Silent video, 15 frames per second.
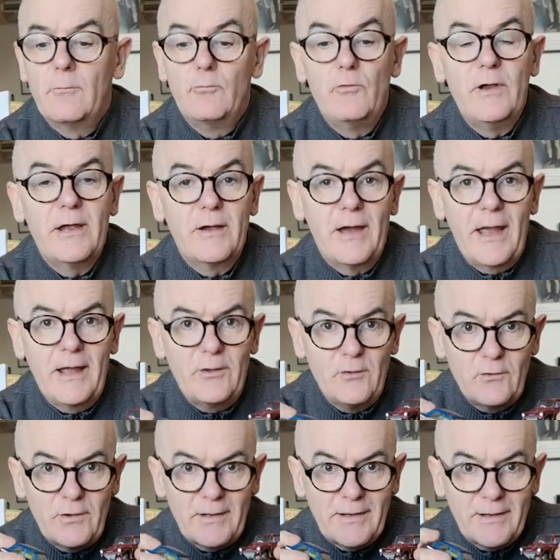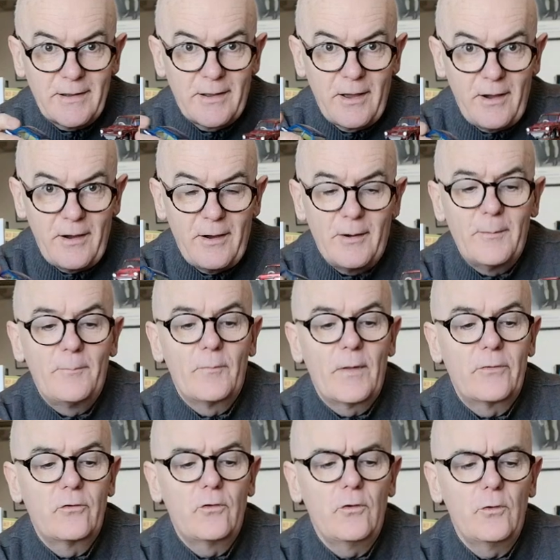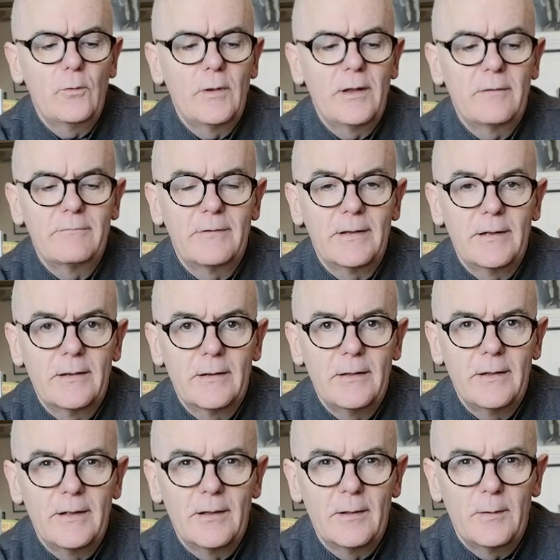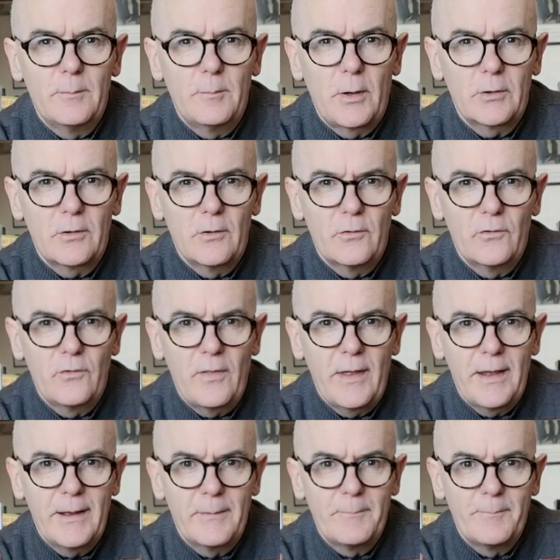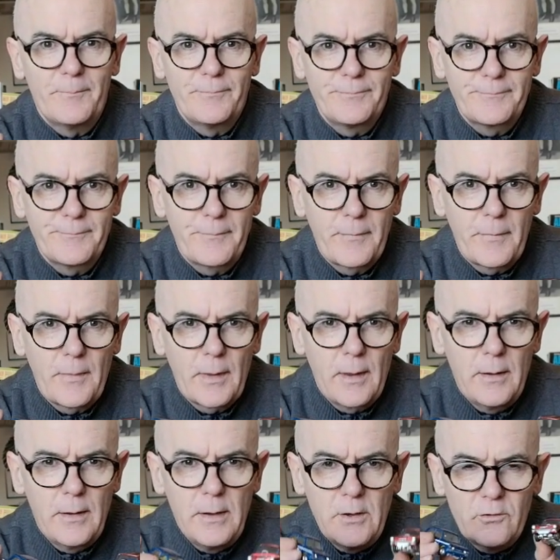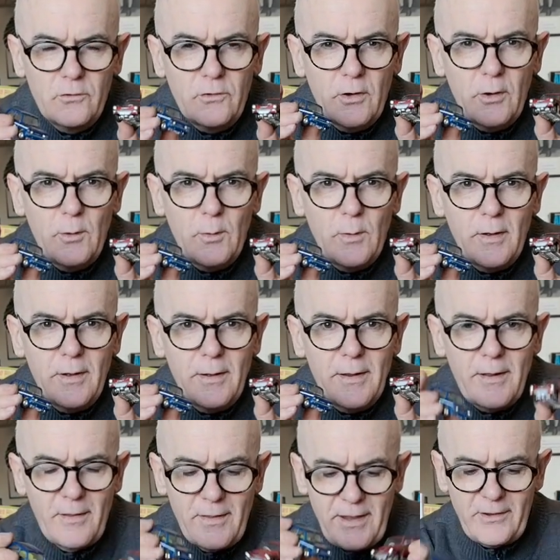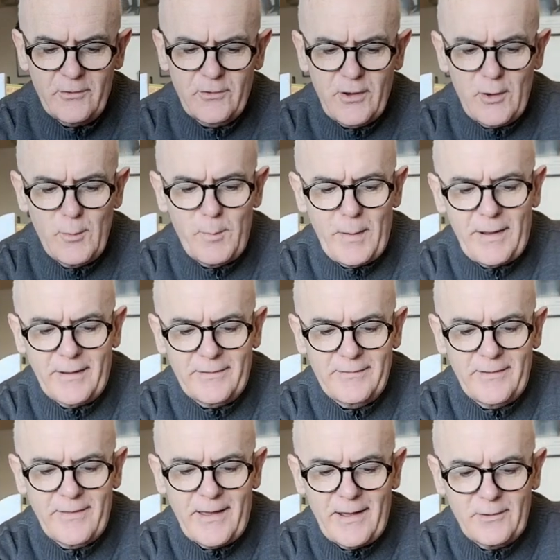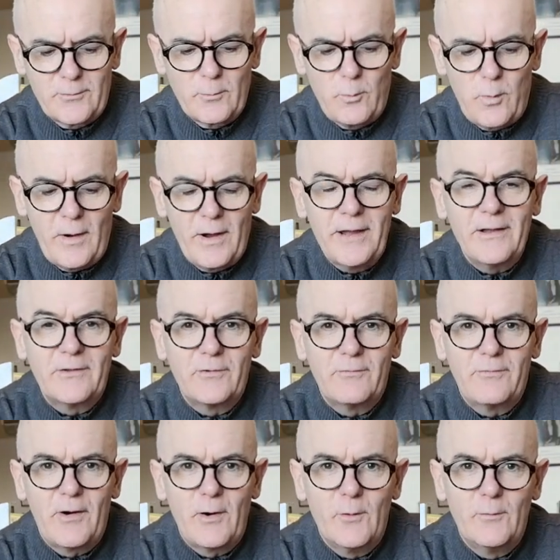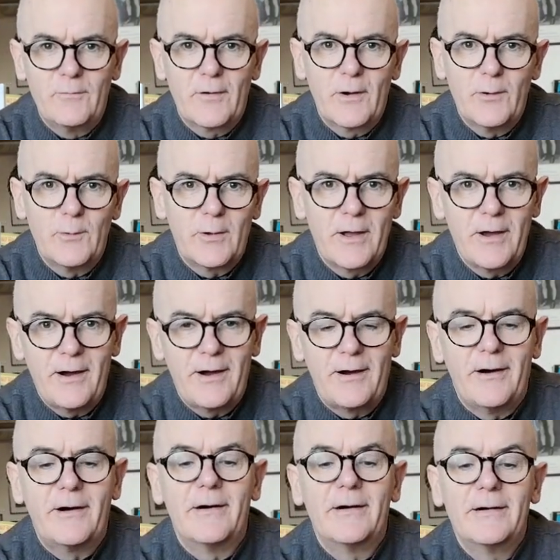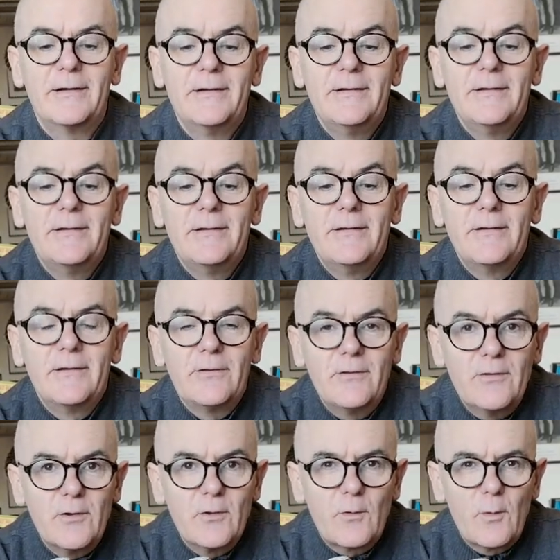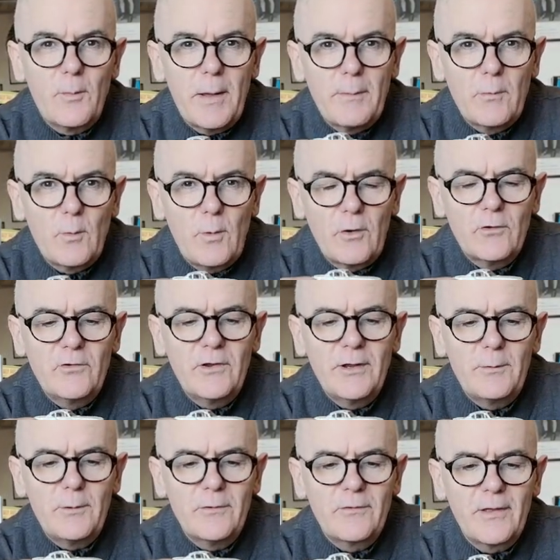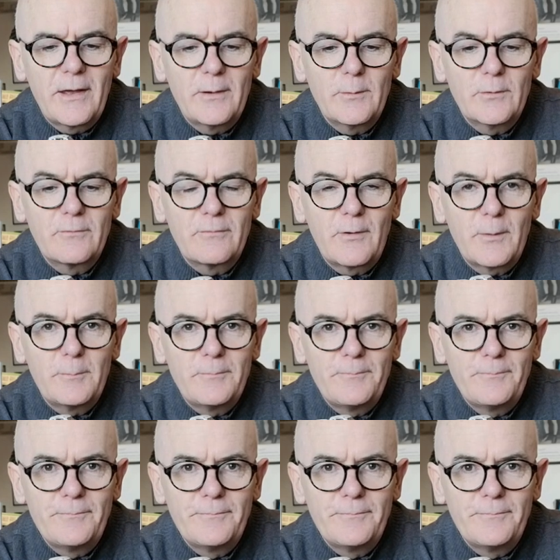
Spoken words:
Rear engine car, two lovely little models there. So let's go back to that white Volvo car. Do you remember what series that was from?